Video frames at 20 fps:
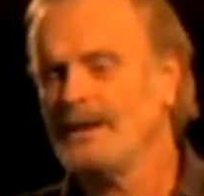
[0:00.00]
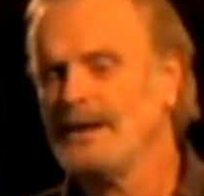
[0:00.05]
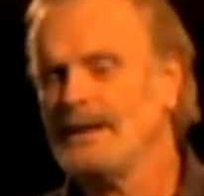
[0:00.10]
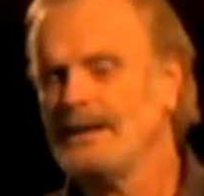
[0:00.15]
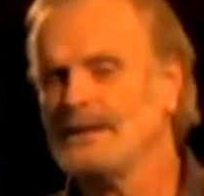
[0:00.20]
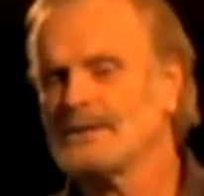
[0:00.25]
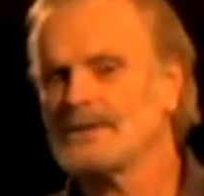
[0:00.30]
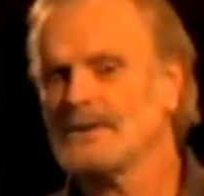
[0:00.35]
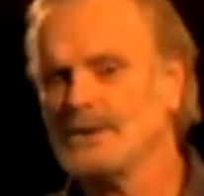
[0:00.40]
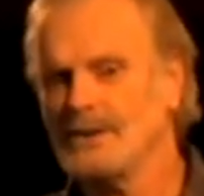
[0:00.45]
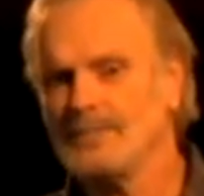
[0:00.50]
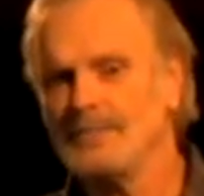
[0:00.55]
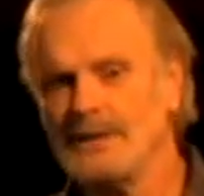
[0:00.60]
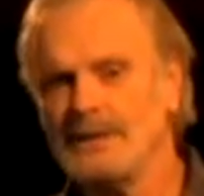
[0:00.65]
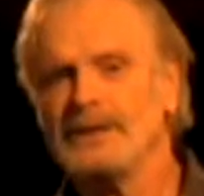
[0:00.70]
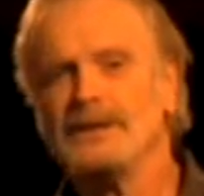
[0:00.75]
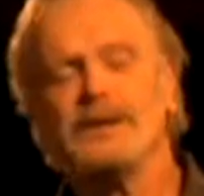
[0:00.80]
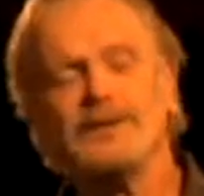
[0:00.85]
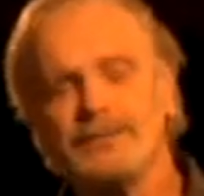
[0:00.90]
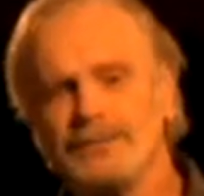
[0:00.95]
And it's going to
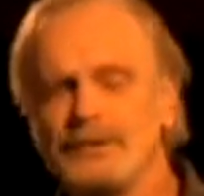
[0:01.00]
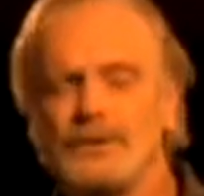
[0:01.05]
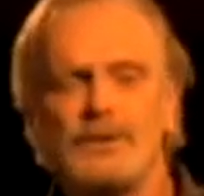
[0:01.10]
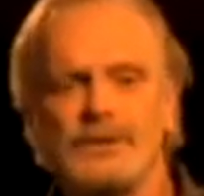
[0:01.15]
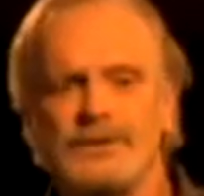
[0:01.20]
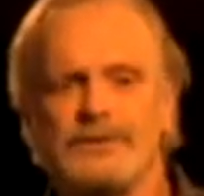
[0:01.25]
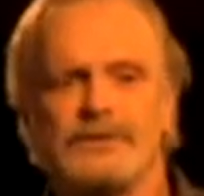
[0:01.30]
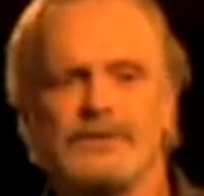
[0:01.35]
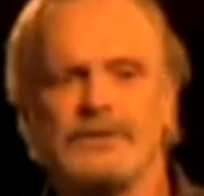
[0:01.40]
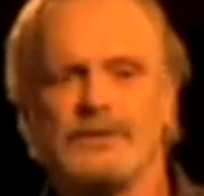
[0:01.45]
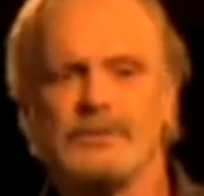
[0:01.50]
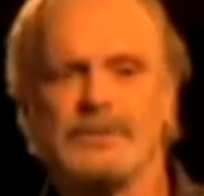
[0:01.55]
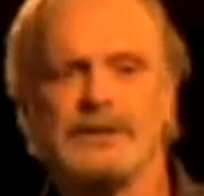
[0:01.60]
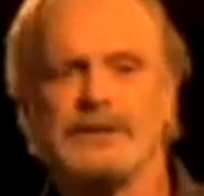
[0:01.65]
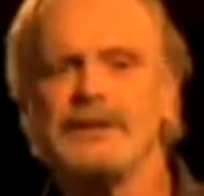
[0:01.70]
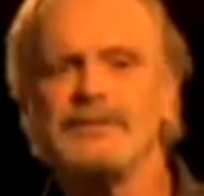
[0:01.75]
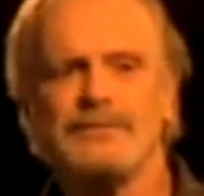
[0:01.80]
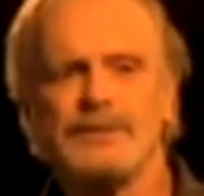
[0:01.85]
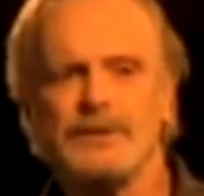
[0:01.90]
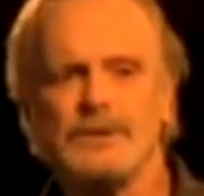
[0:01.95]
be influence. It'll
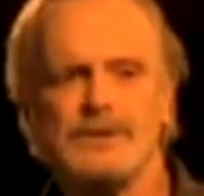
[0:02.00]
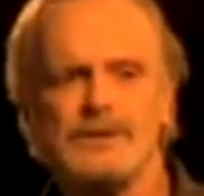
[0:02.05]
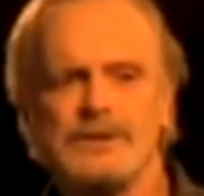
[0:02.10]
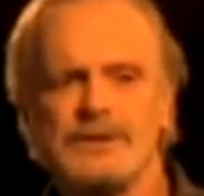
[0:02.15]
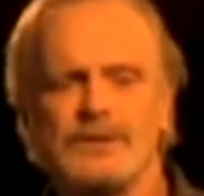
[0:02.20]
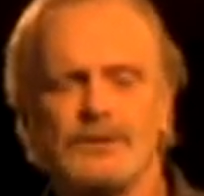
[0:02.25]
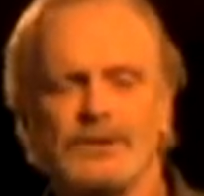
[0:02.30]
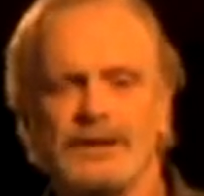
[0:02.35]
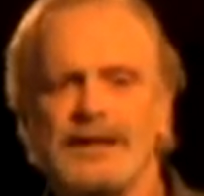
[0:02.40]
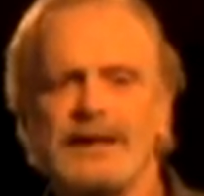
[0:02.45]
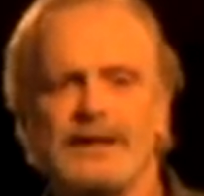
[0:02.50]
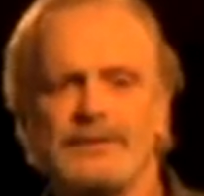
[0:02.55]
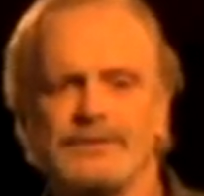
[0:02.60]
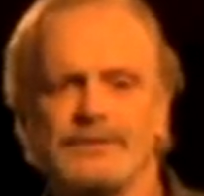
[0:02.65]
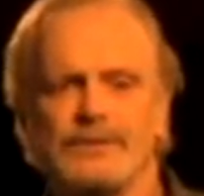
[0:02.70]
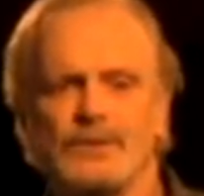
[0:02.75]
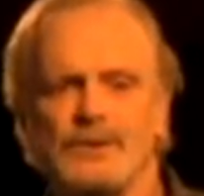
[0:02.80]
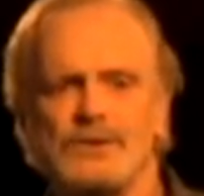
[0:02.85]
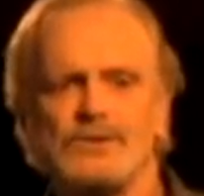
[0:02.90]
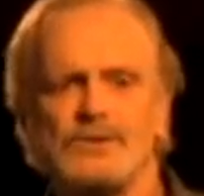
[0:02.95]
be influence in your life,
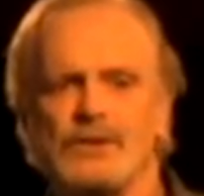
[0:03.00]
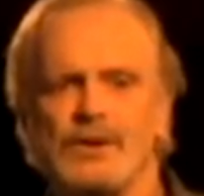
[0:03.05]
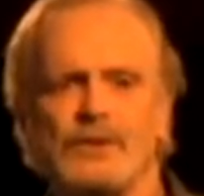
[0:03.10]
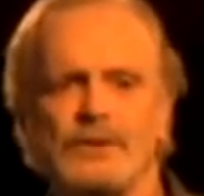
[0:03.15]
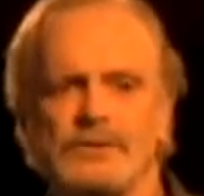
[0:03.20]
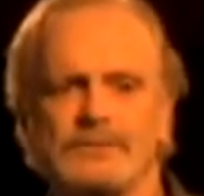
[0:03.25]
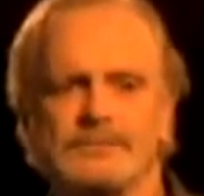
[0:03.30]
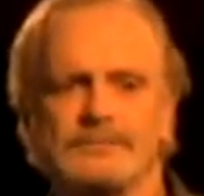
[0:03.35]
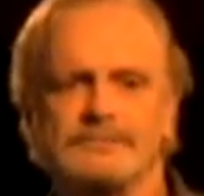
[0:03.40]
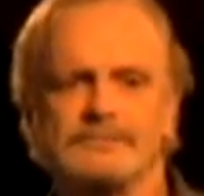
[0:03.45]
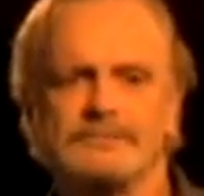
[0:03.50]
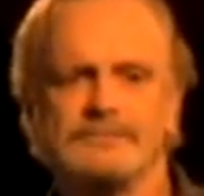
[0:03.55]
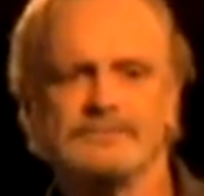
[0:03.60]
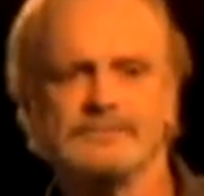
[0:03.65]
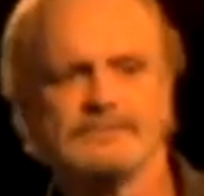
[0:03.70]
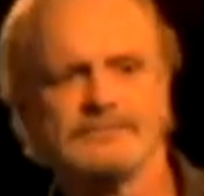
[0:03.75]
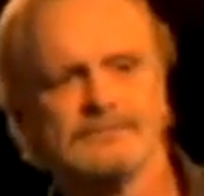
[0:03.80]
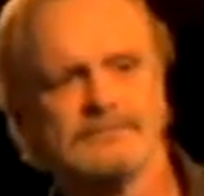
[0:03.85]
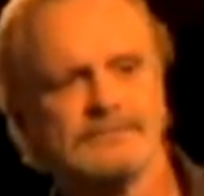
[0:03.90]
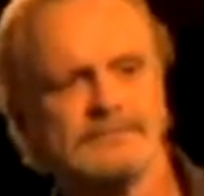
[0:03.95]
is what you owe
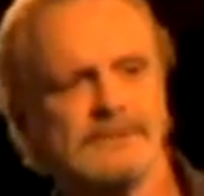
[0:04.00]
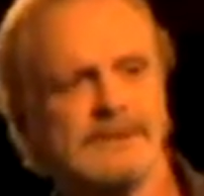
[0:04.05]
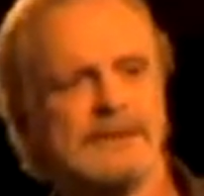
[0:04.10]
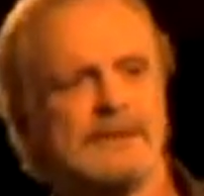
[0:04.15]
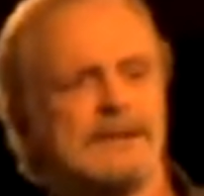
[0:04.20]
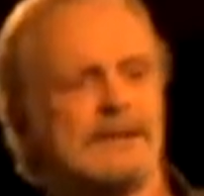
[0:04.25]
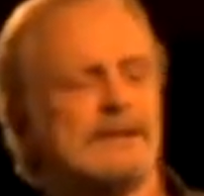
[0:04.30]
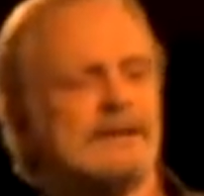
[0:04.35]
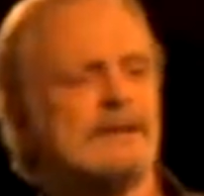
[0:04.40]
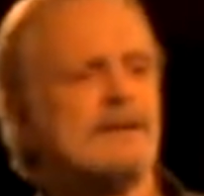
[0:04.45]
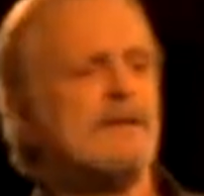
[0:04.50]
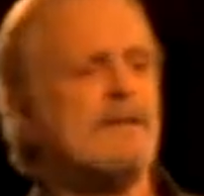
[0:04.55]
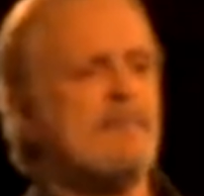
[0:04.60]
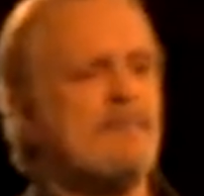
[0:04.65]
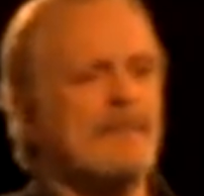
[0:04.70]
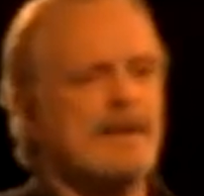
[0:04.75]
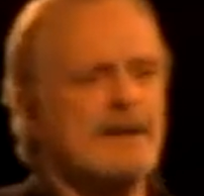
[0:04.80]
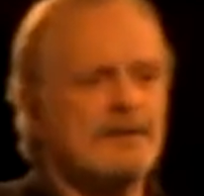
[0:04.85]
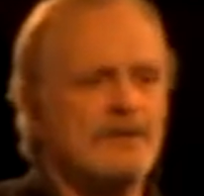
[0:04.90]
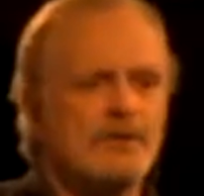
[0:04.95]
them.
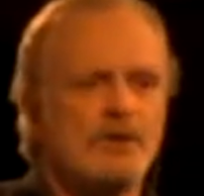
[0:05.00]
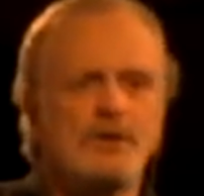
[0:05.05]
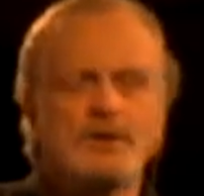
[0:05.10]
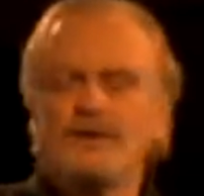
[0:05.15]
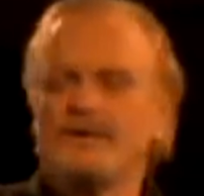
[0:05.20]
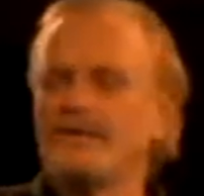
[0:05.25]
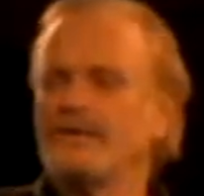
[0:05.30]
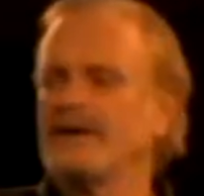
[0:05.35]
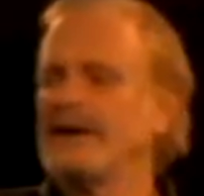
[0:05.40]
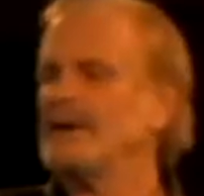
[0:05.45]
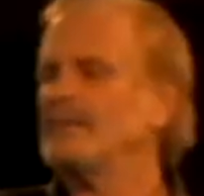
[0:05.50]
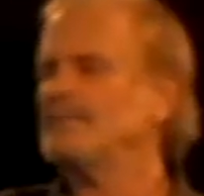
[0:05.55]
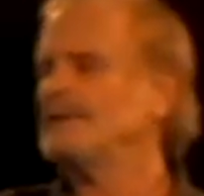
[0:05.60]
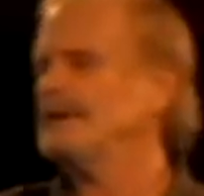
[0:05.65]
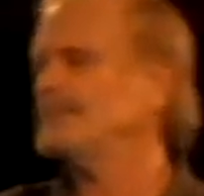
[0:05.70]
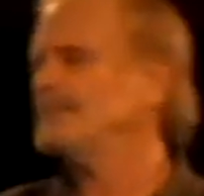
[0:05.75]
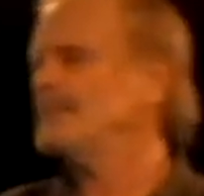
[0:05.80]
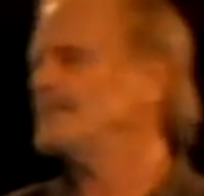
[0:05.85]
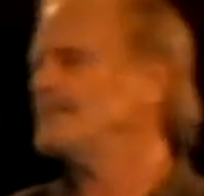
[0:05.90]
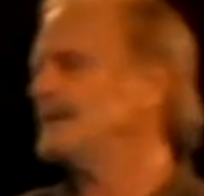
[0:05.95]
And so this is how
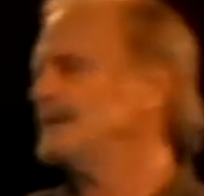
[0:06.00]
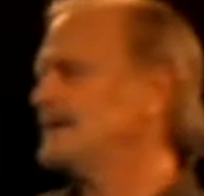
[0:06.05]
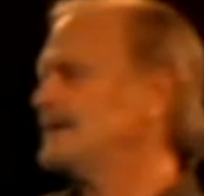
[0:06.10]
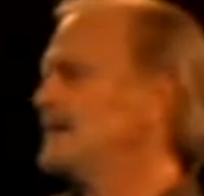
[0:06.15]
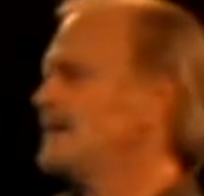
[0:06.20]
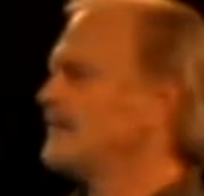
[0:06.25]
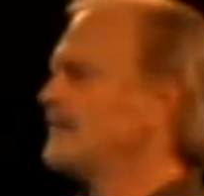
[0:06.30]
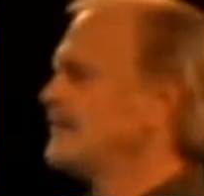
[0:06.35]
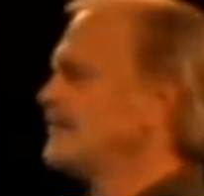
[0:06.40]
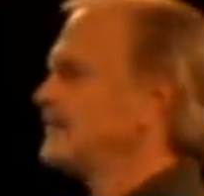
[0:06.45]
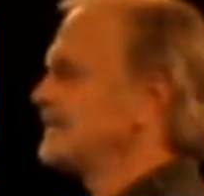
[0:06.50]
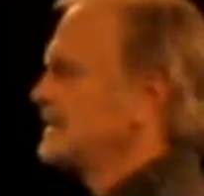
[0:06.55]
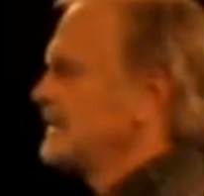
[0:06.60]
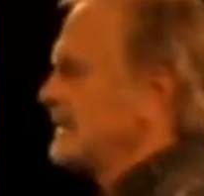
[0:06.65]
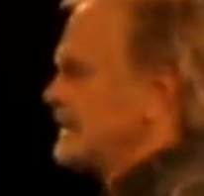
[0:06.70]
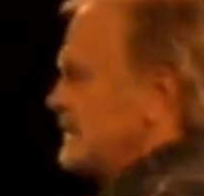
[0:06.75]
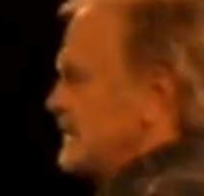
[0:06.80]
people become